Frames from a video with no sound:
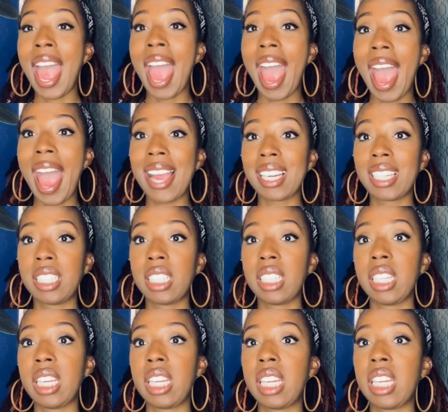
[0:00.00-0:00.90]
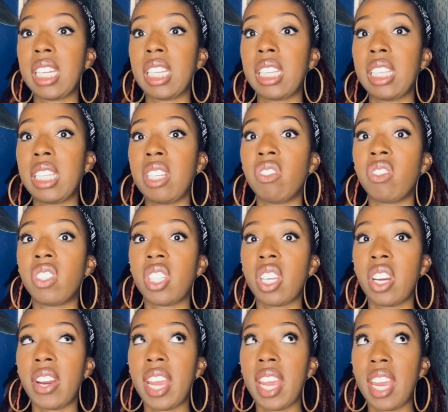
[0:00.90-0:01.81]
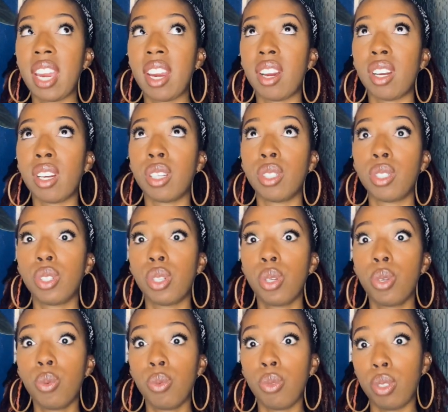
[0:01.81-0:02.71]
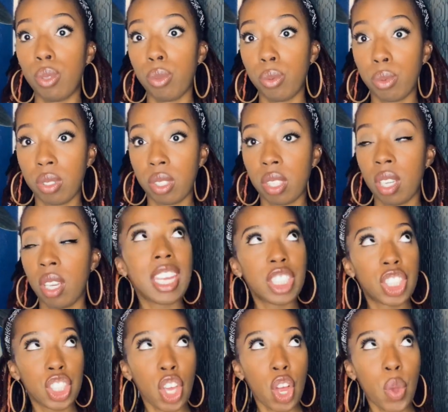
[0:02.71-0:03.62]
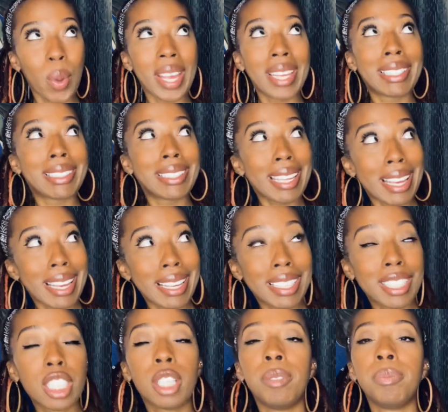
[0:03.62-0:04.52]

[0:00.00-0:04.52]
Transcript: actually leaves their hair too loose. So it does